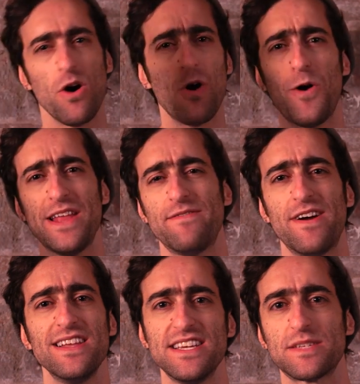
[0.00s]
Or at the
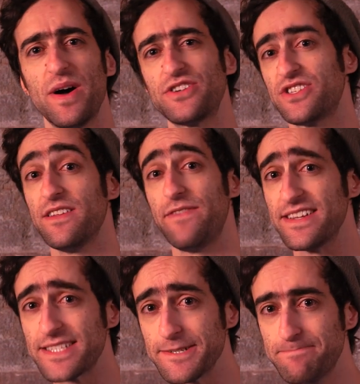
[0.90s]
very least, punched in the
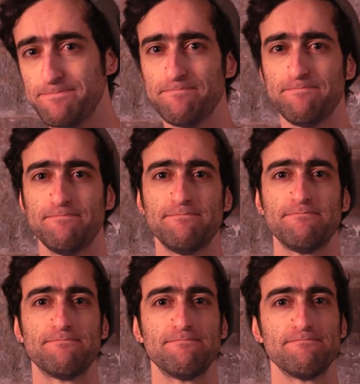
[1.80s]
face.
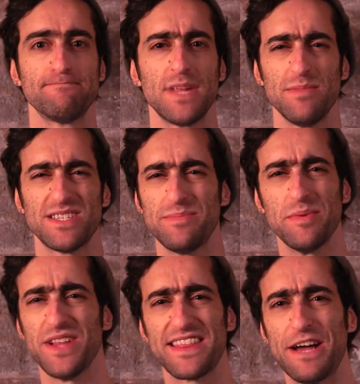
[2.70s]
But some
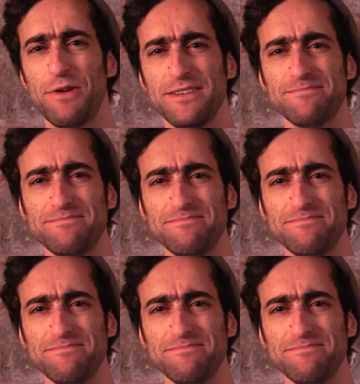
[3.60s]
people like that, right?